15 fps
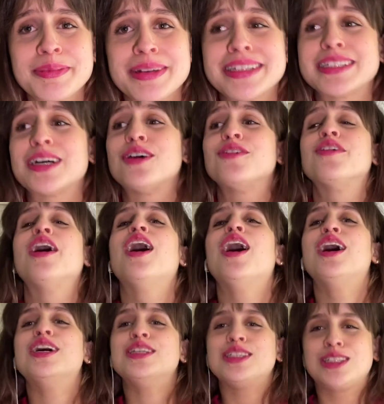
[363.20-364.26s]
myself.
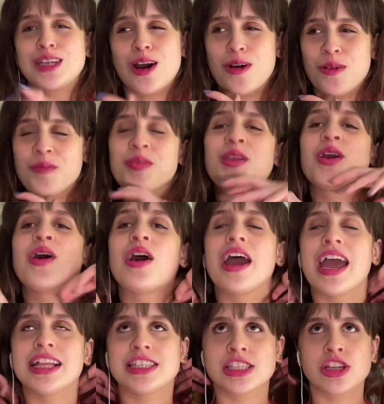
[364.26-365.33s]
So,
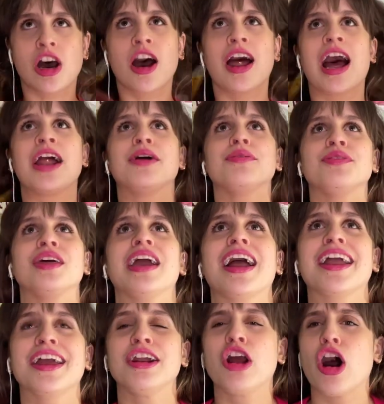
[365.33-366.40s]
it's not, I don't think I
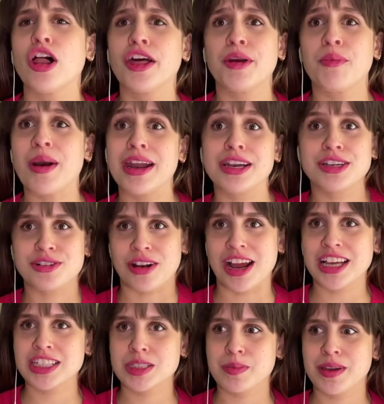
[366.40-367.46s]
can call it a wedding
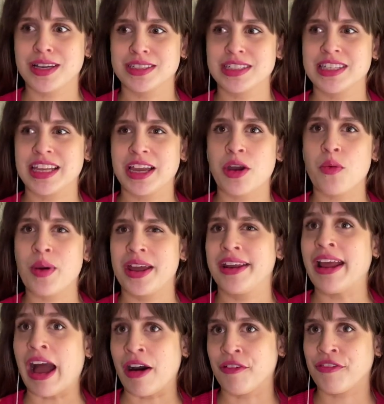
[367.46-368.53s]
dress because it's like a
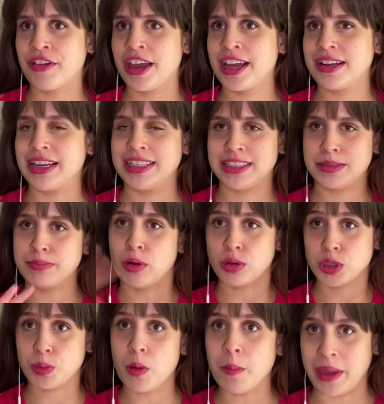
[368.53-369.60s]
wedding outfit. It's
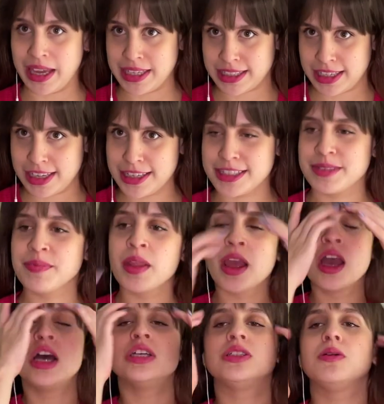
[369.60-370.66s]
multiple pieces.
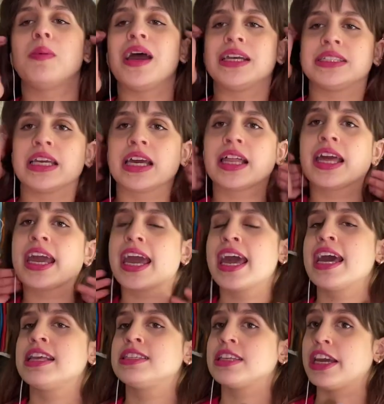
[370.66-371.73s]
So basically
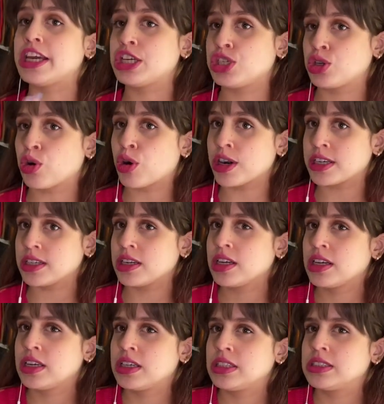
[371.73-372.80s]
it's a short
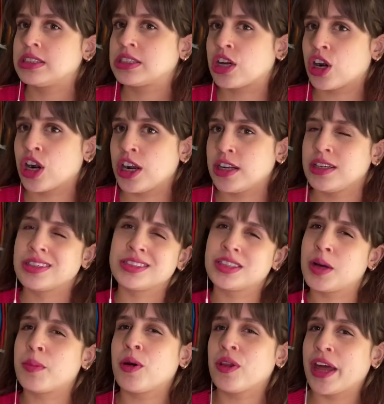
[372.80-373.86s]
skirt,
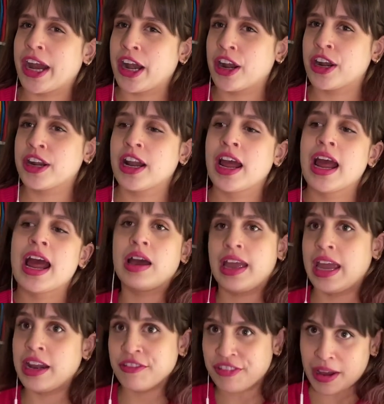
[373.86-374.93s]
double layered
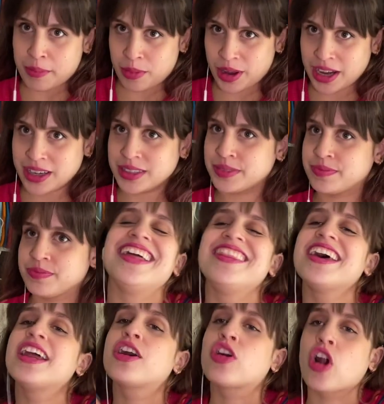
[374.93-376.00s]
in fabric, and
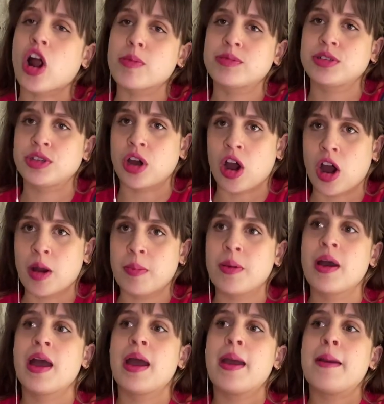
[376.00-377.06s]
then a cropped top
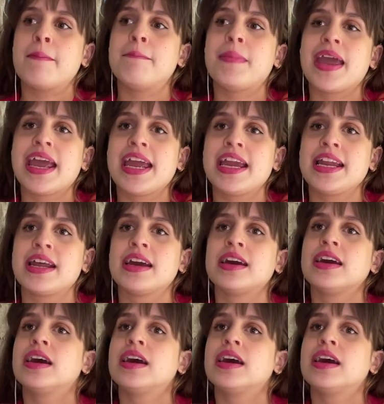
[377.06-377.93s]
made